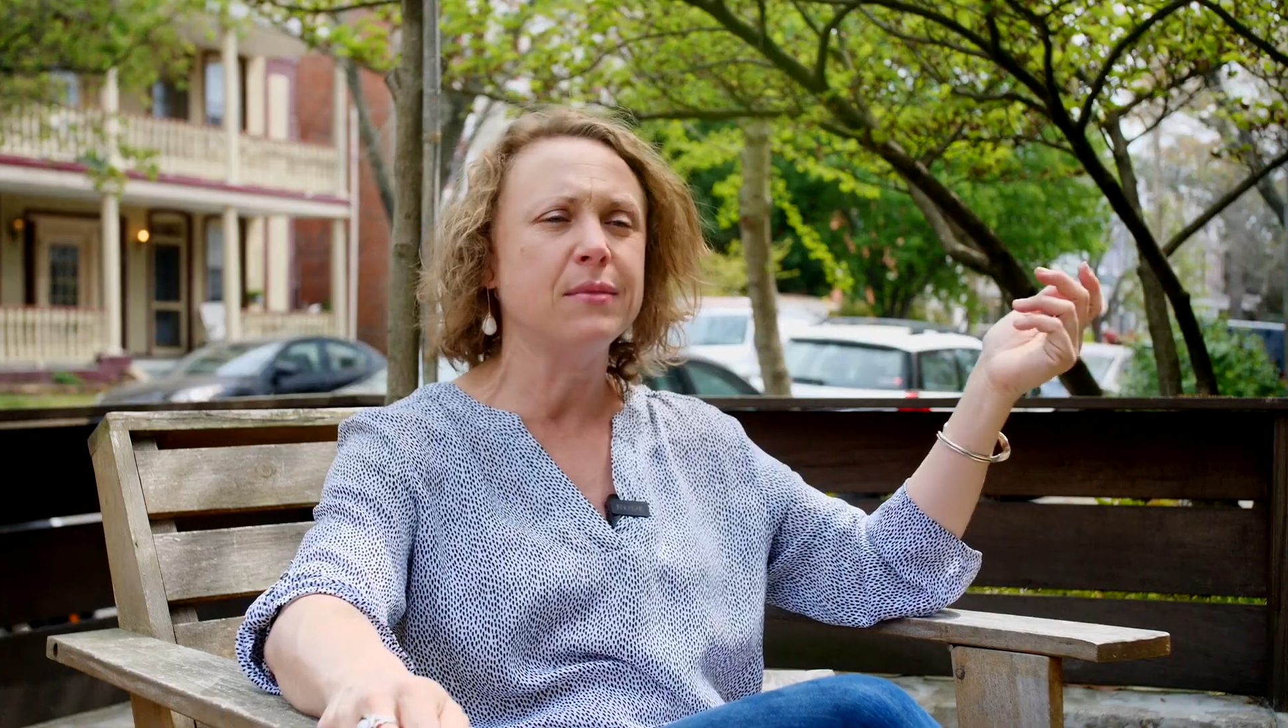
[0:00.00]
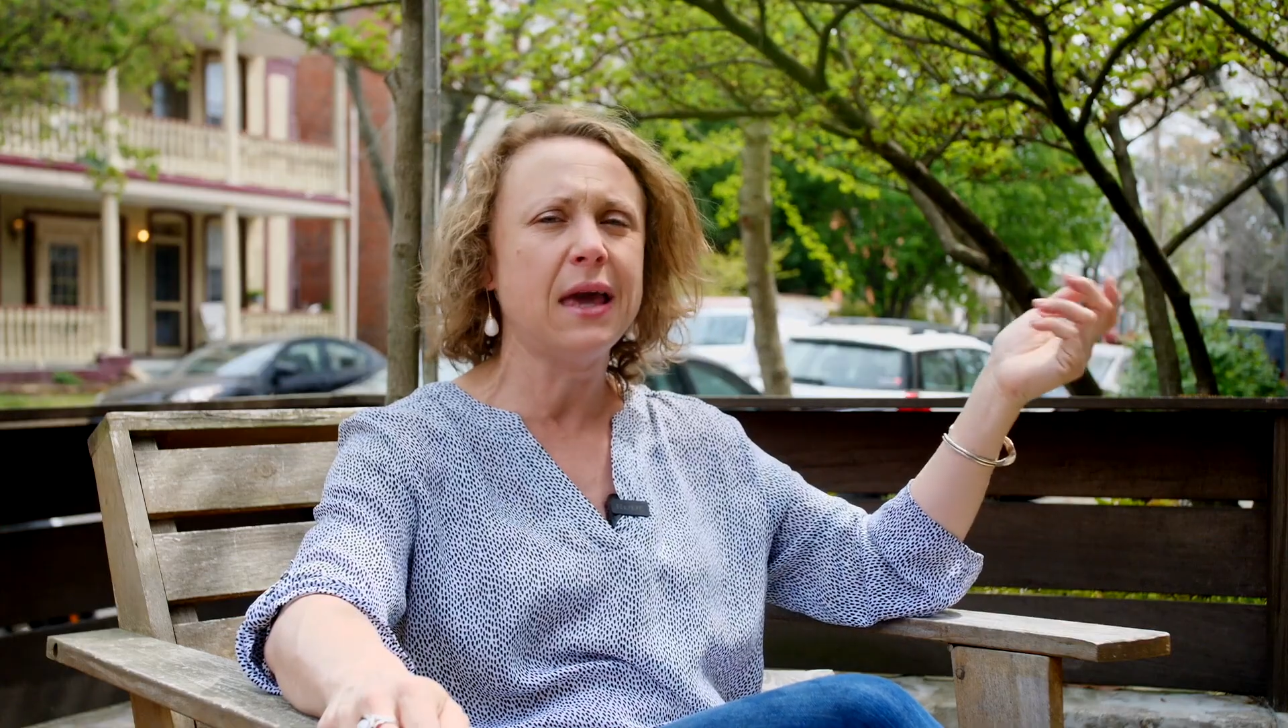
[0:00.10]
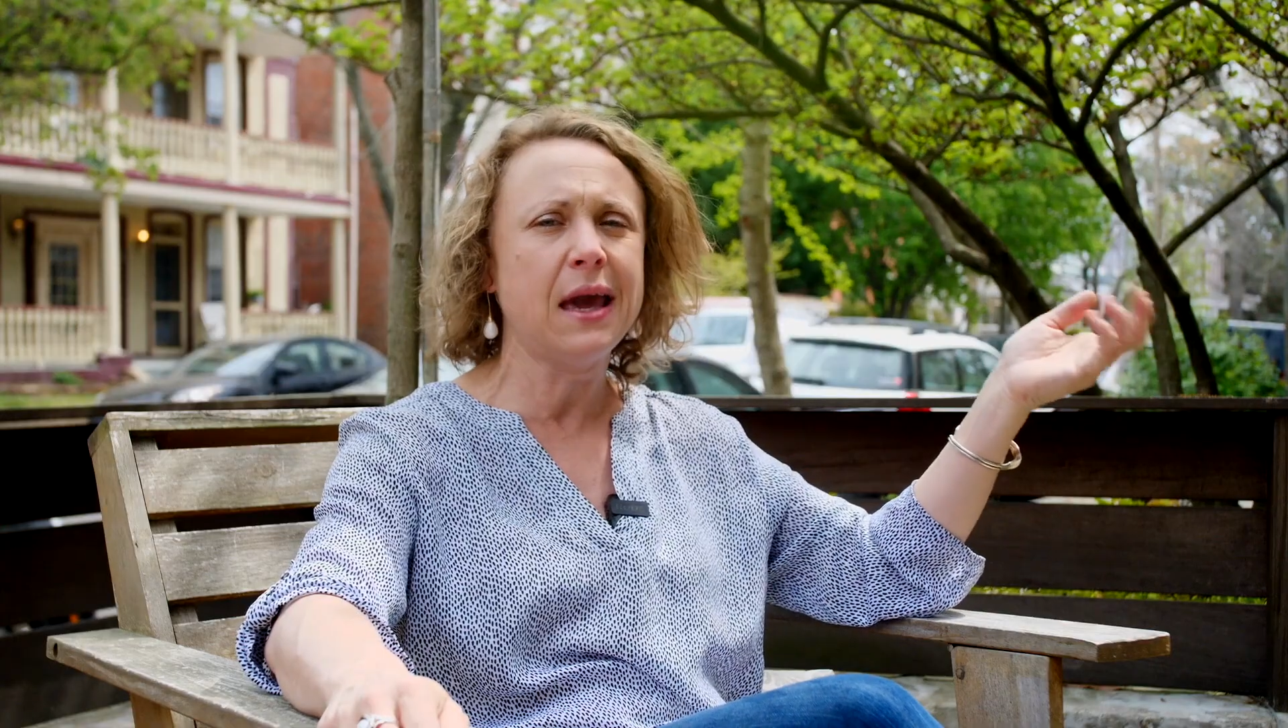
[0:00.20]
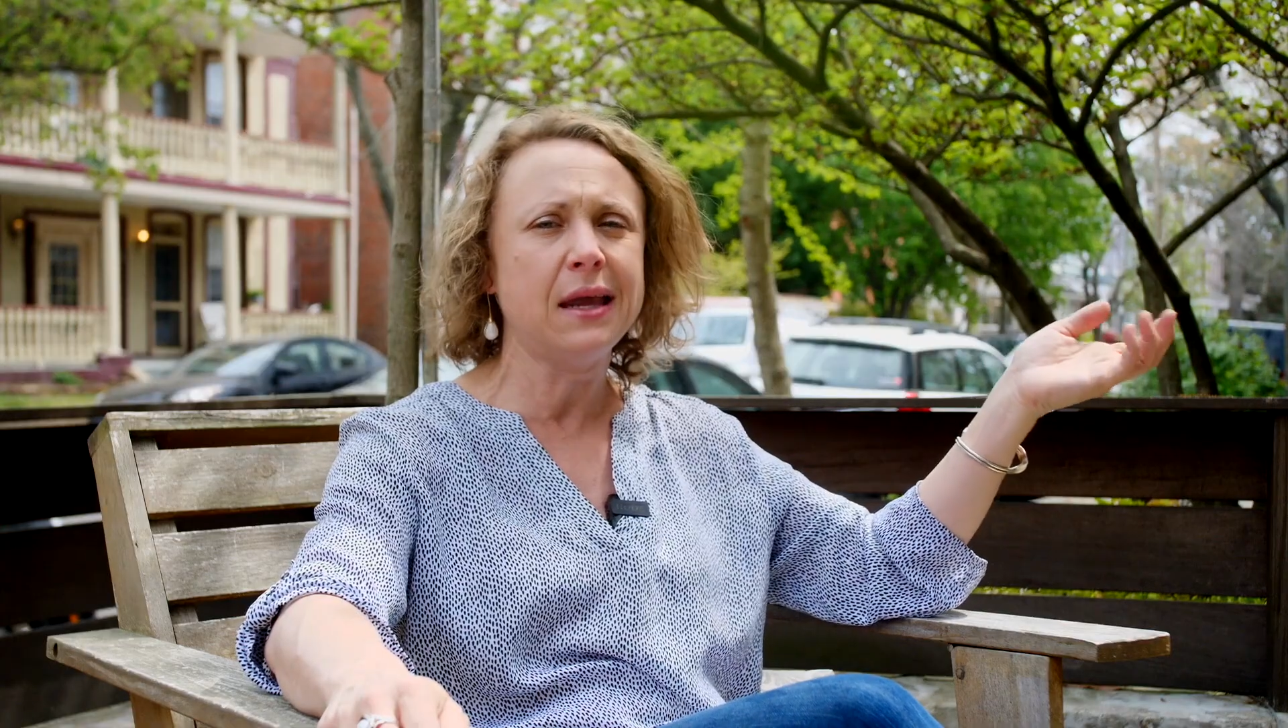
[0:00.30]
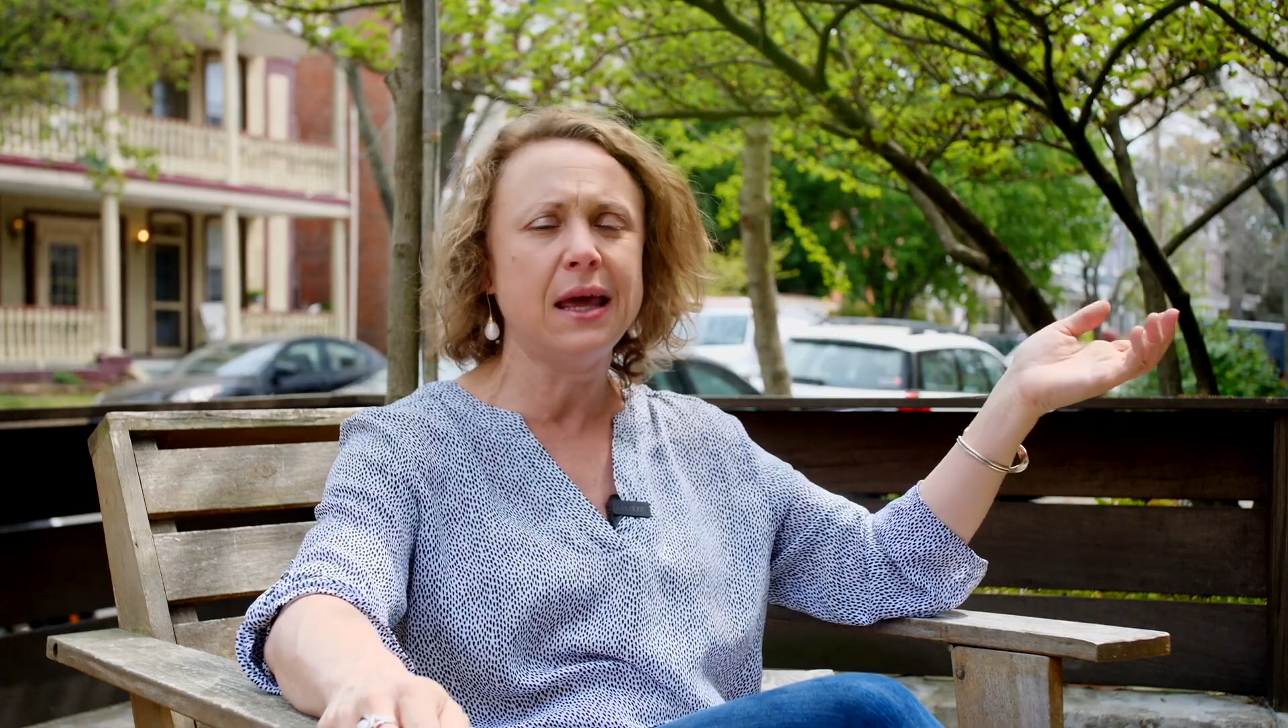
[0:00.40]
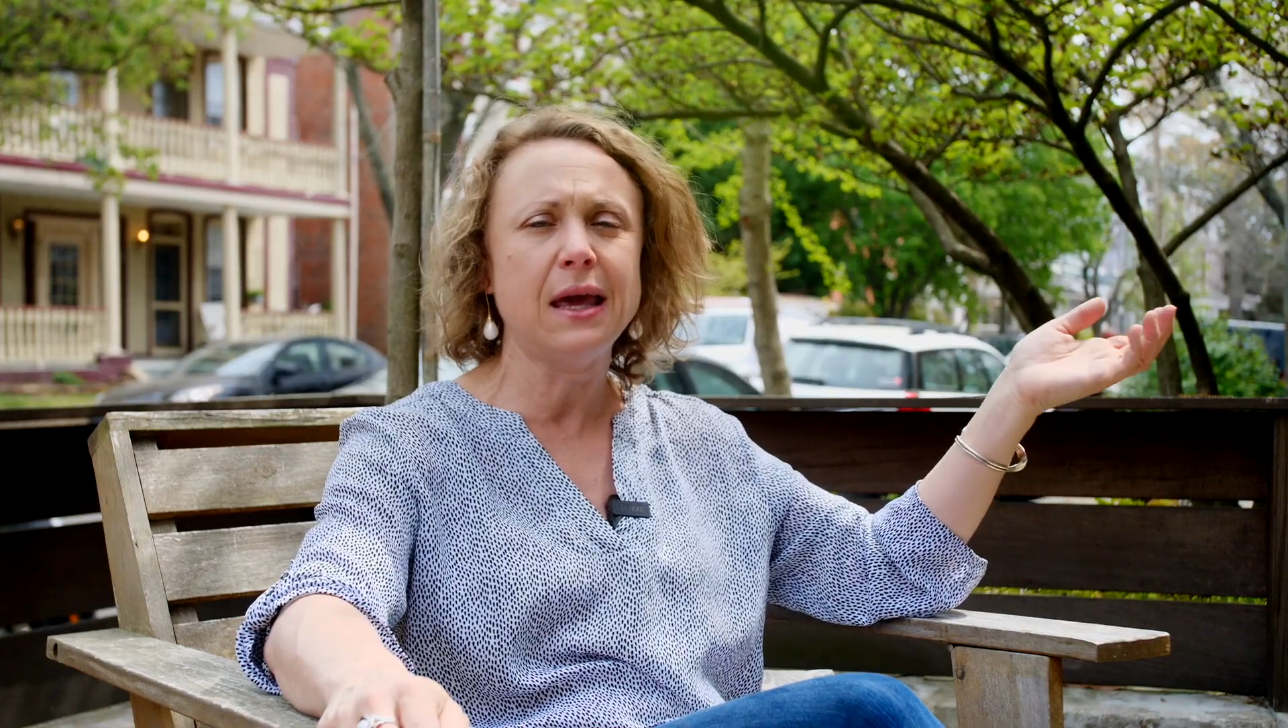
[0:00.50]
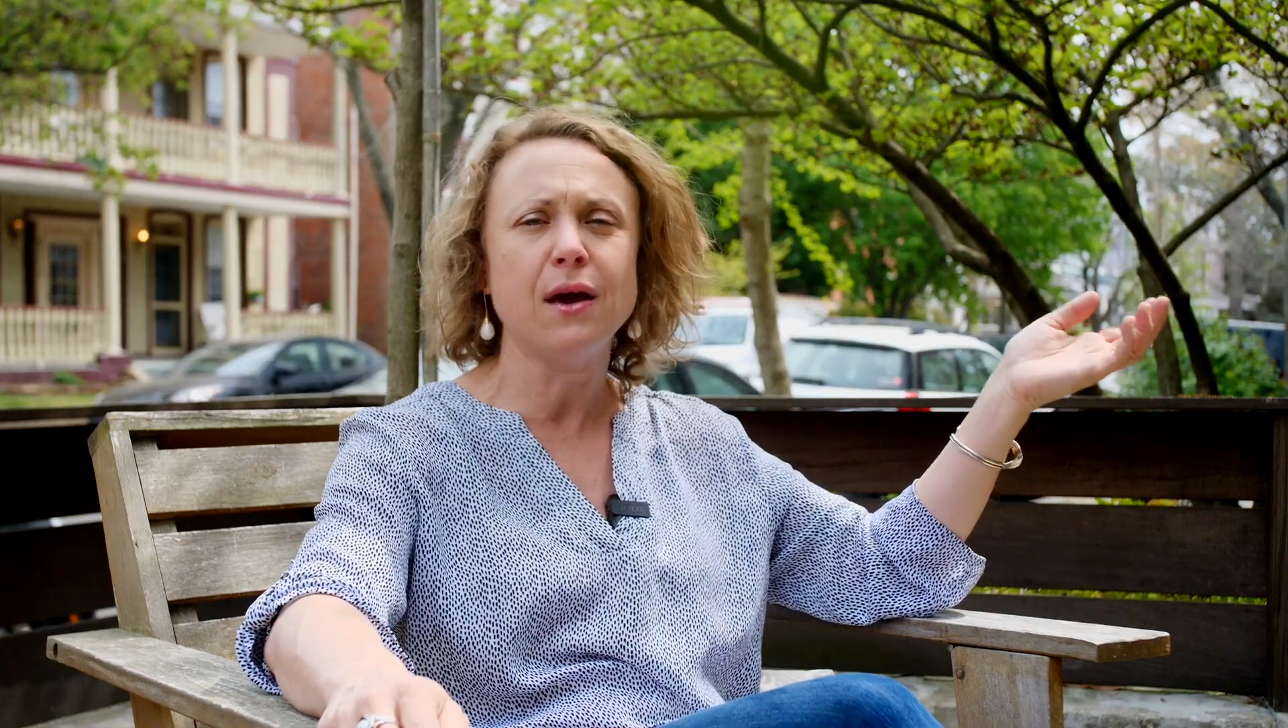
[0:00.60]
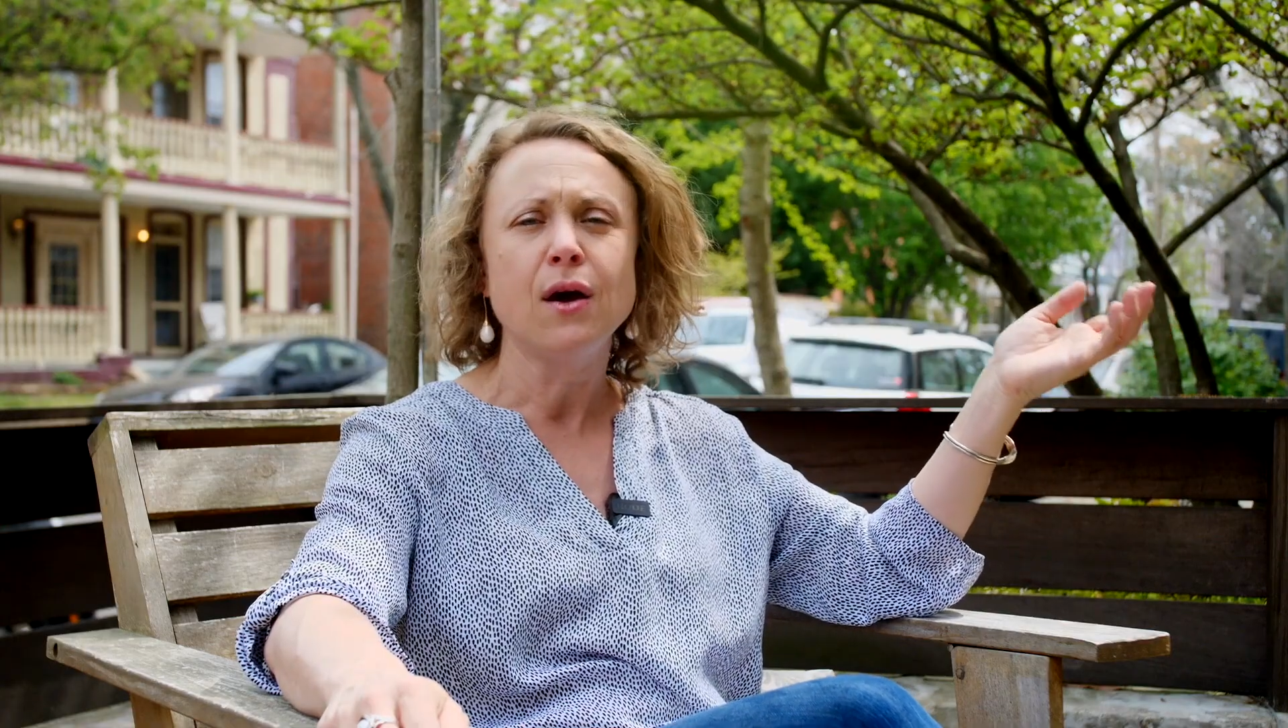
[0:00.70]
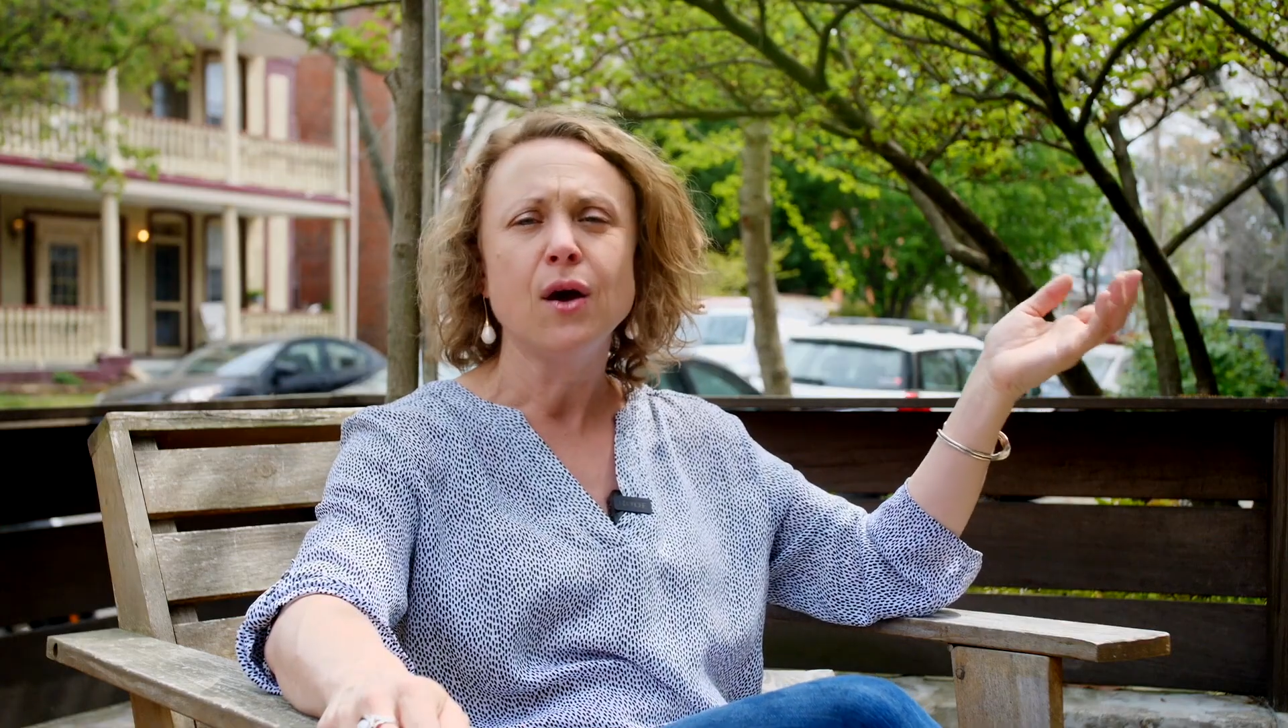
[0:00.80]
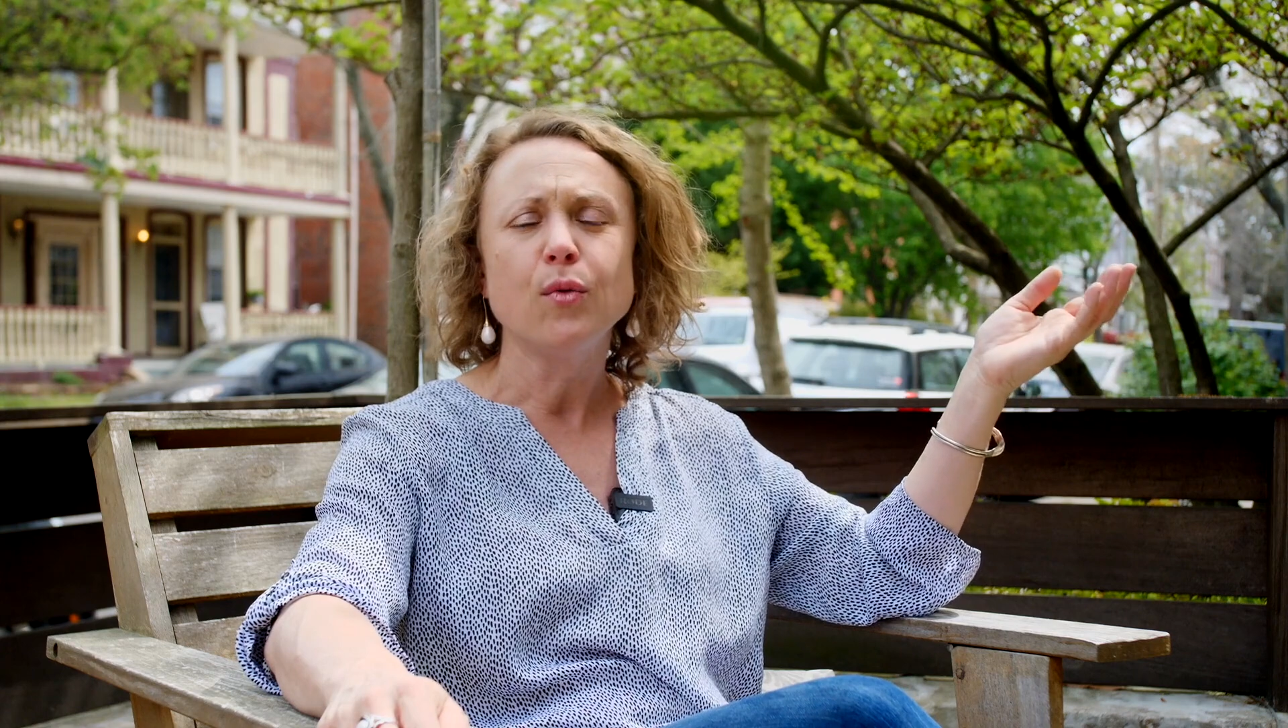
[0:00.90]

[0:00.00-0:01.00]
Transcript: gaining